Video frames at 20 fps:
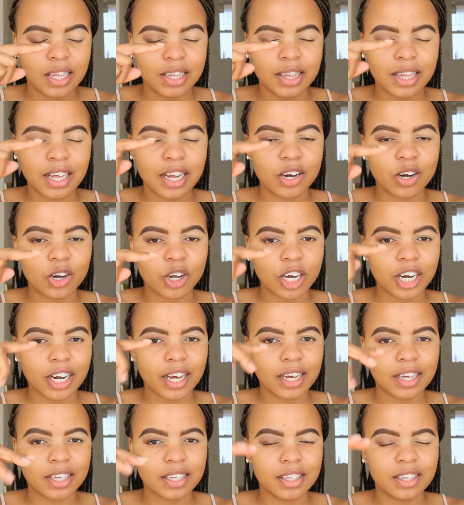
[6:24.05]
that look
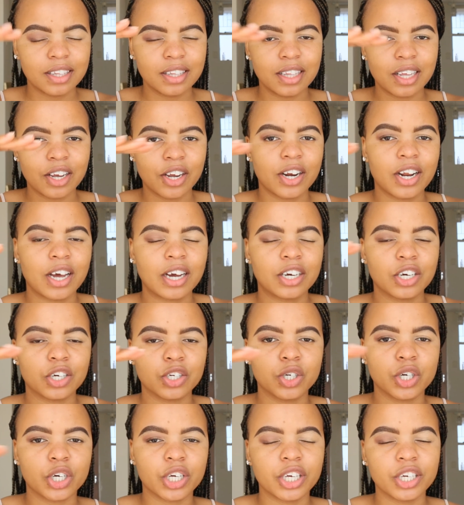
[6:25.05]
like they're like a
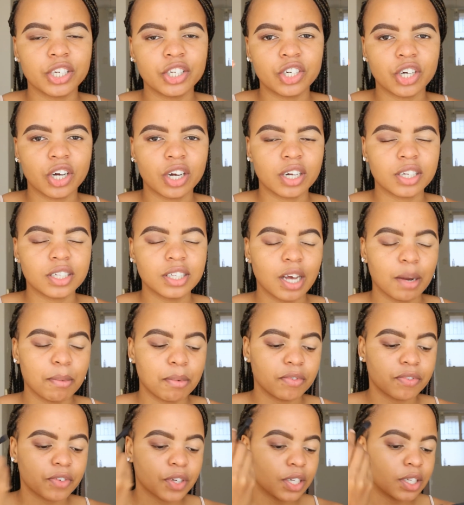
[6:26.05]
cookie jar type
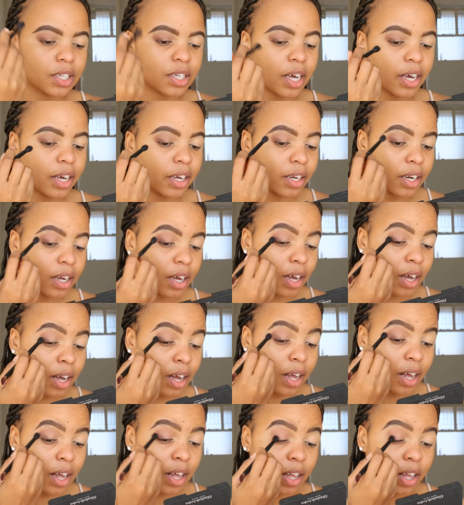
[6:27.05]
of container,